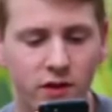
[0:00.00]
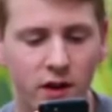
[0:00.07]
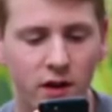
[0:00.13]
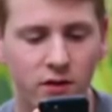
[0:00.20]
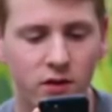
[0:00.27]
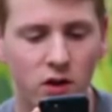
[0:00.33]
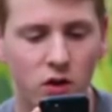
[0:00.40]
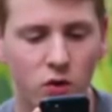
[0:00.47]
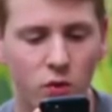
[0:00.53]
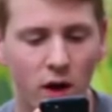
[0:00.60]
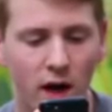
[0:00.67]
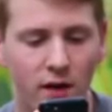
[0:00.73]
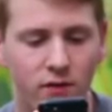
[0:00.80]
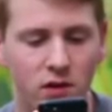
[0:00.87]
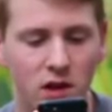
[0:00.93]
says you
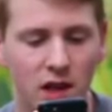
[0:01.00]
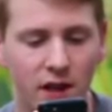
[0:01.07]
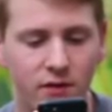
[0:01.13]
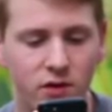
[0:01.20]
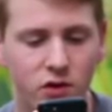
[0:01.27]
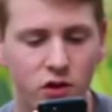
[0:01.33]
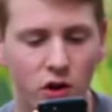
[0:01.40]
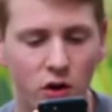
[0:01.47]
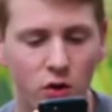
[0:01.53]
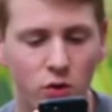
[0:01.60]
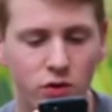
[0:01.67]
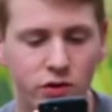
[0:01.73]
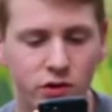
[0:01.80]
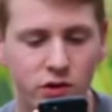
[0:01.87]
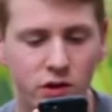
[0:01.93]
have 11
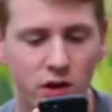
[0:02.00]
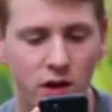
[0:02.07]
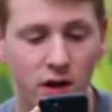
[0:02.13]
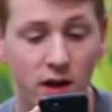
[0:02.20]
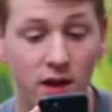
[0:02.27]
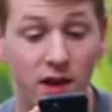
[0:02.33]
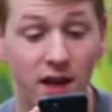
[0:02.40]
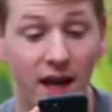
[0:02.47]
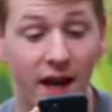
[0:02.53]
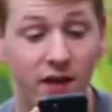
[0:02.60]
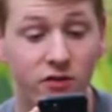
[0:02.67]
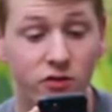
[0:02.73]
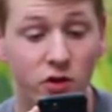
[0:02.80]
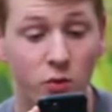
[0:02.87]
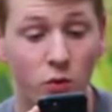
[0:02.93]
toes the
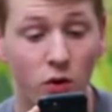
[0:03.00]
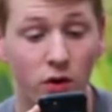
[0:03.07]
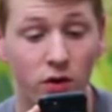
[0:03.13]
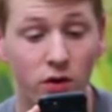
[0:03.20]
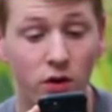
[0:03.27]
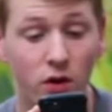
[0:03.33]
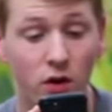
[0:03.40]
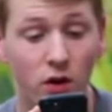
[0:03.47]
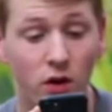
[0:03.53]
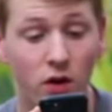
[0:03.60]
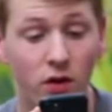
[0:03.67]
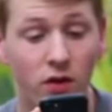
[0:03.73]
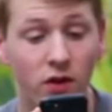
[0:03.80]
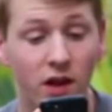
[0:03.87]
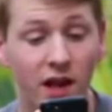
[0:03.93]
extra one on the